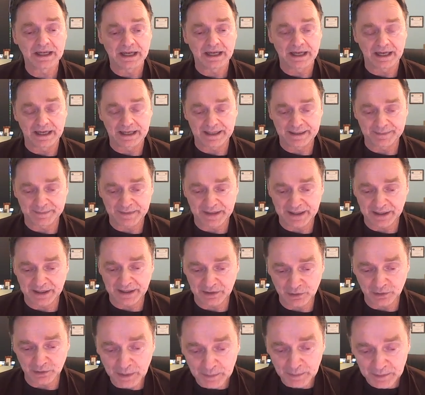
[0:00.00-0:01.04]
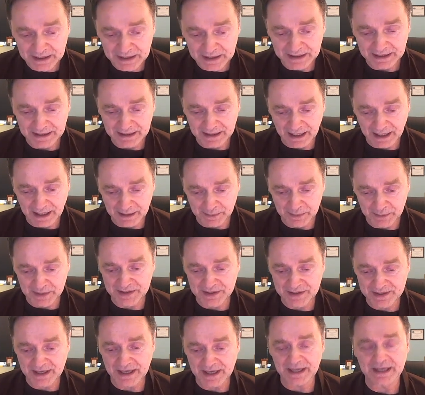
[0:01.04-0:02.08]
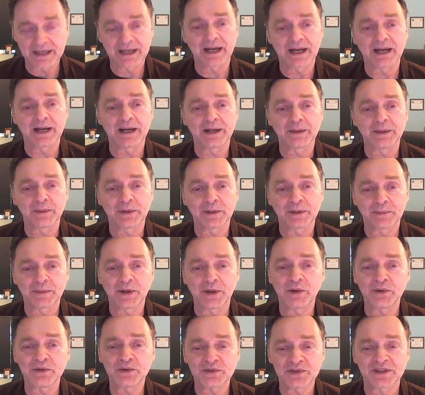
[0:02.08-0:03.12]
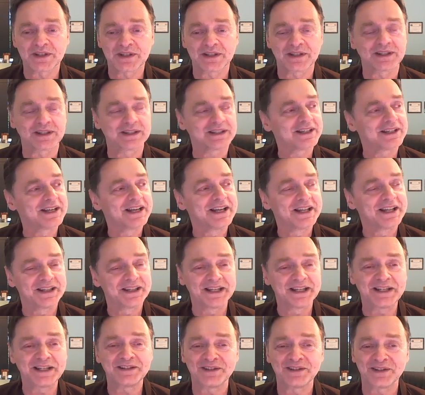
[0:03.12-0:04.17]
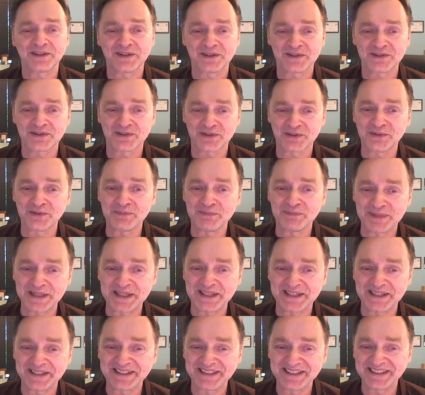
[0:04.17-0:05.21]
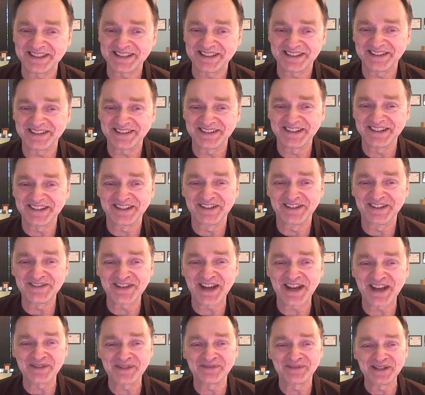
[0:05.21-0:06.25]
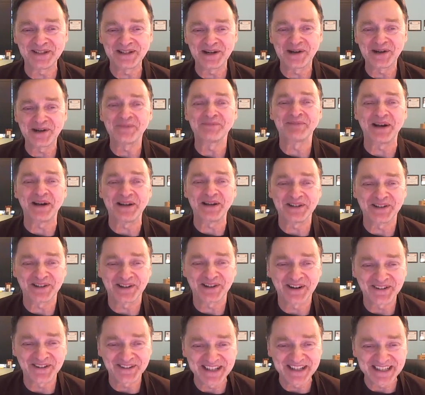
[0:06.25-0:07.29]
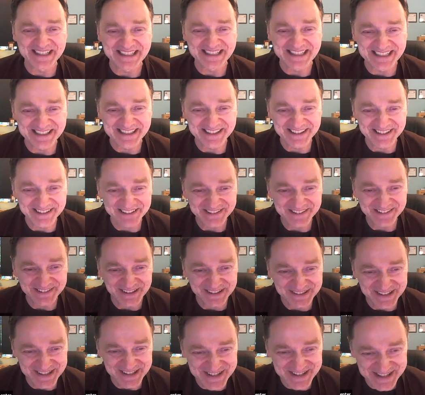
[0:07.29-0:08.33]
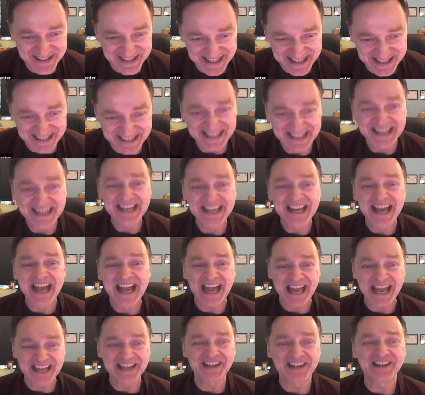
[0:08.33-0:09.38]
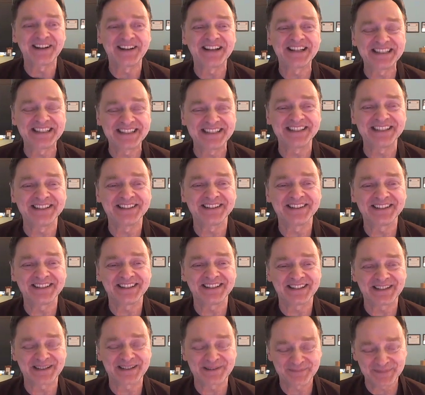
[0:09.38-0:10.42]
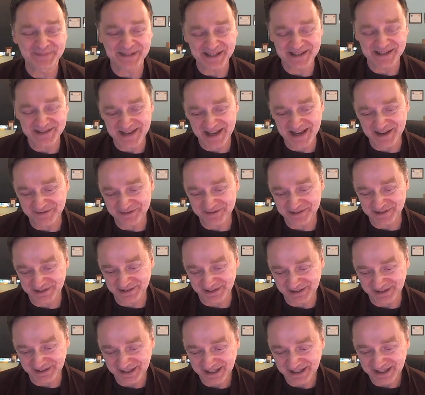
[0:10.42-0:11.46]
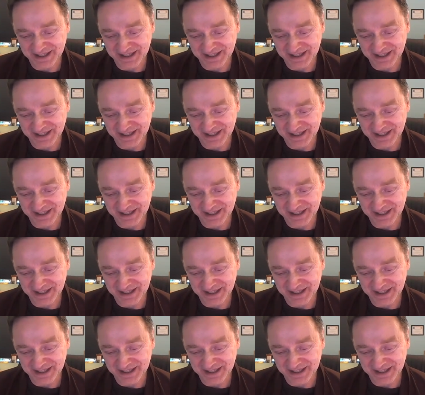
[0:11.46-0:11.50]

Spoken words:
And normally I would say I will post the link to the Zoom meeting here in the chat window, but you're already here, so I'll just say hang on here, because after